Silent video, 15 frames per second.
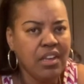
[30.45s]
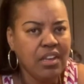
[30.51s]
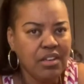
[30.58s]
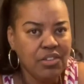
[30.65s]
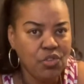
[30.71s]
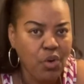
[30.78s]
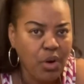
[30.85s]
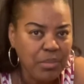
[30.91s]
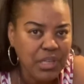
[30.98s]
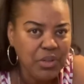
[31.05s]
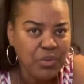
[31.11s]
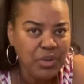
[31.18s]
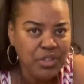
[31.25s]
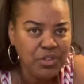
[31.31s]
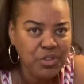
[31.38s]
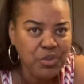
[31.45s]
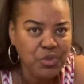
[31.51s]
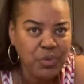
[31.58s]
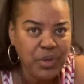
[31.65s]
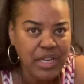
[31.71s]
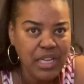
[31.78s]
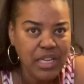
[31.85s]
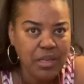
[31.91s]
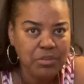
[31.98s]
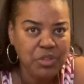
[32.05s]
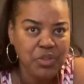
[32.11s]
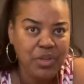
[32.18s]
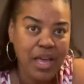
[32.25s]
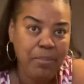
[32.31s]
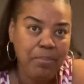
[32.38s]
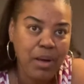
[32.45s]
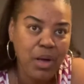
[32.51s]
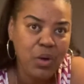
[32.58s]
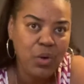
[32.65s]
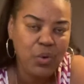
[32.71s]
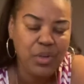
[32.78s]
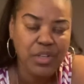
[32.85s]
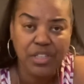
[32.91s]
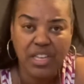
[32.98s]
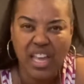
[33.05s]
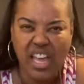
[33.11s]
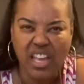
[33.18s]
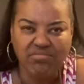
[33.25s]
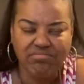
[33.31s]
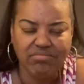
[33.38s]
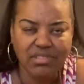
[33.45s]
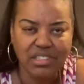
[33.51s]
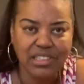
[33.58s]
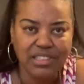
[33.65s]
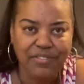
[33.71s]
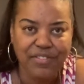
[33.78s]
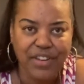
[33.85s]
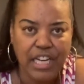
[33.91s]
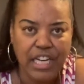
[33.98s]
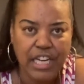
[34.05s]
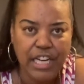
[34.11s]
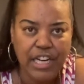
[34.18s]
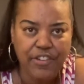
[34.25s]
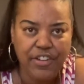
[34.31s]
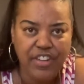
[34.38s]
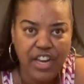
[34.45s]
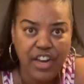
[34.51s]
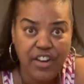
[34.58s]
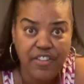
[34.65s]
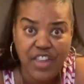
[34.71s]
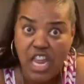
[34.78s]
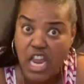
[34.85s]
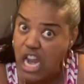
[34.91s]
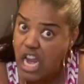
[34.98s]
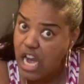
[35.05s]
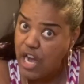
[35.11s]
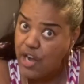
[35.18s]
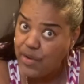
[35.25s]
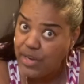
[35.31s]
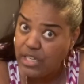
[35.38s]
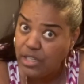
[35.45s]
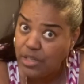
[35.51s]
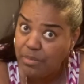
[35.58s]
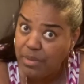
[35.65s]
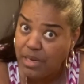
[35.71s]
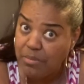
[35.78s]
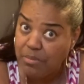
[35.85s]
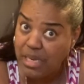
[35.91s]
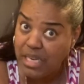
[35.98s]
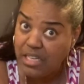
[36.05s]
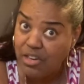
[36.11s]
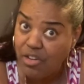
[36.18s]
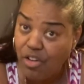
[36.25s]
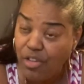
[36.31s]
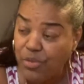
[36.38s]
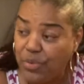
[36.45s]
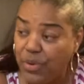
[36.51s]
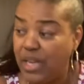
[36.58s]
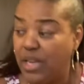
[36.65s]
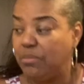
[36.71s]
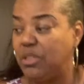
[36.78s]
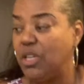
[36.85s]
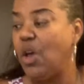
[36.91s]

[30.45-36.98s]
normally when you do ribs, you got bone and you got just a very, very, very little bit of meat on the ribs.